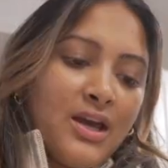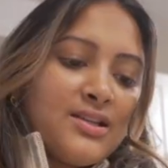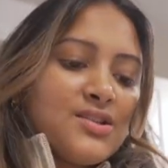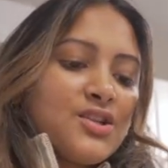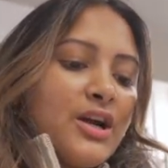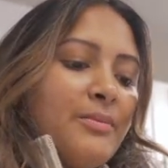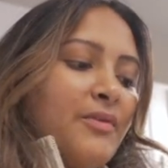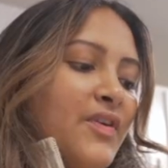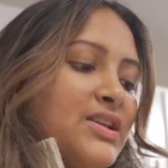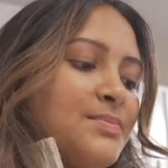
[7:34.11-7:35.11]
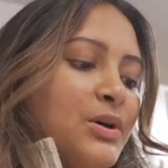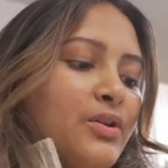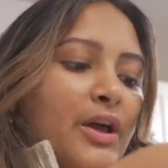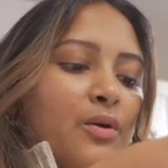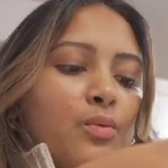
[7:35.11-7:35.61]
Instagram and Facebook
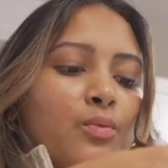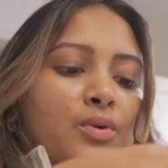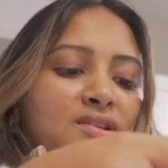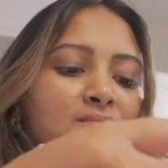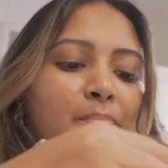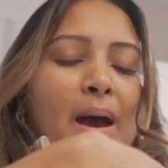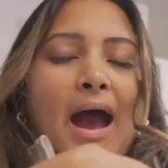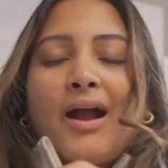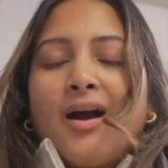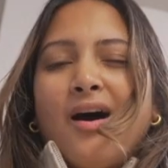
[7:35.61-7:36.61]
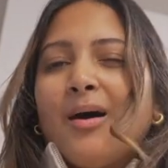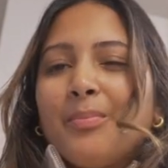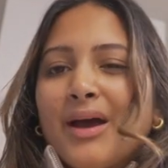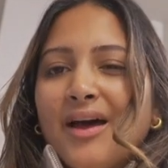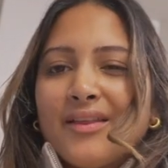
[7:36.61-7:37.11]
like was back
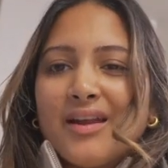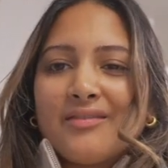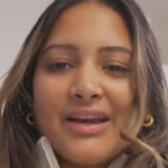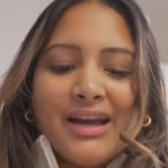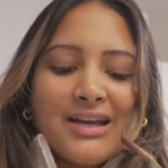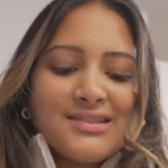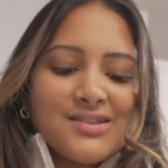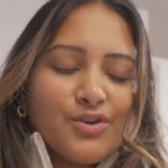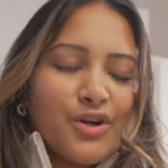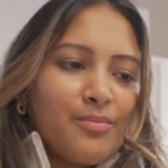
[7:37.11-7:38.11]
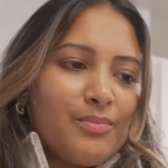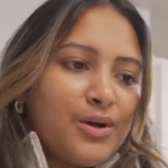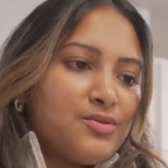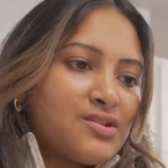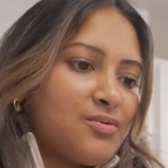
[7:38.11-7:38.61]
up and then like I still couldn't
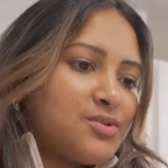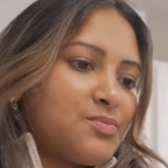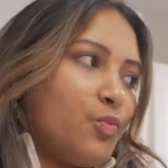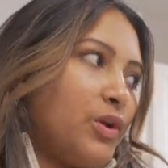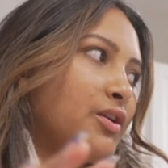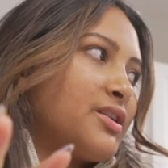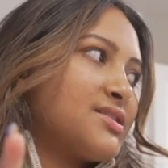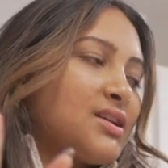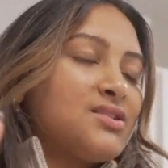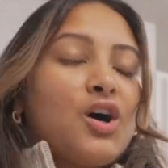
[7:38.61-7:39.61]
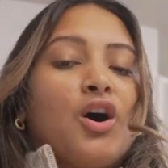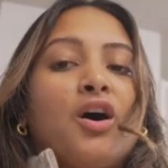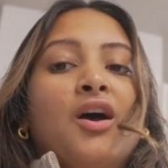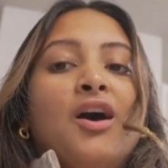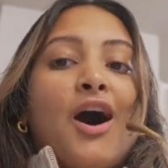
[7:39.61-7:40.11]
post and it was weird because I
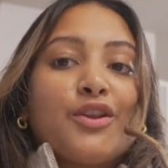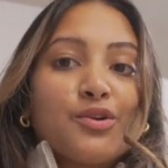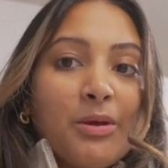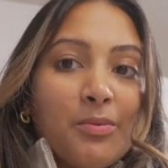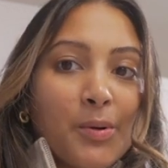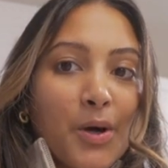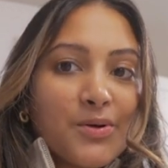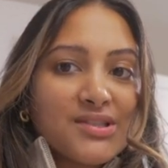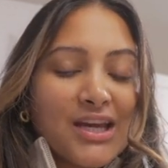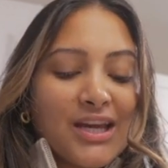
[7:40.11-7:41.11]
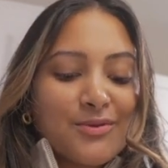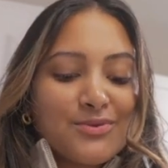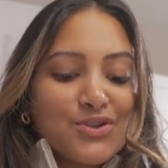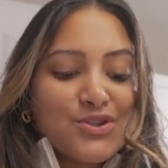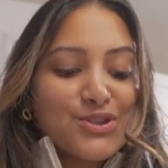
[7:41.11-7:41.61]
saw other people posting and it
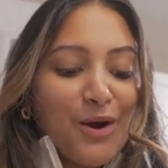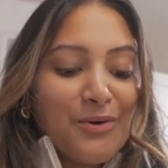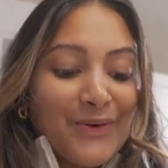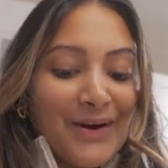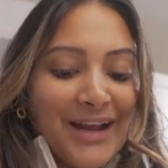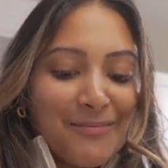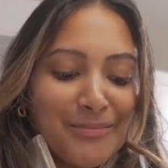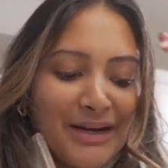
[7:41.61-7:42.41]
was just so annoying,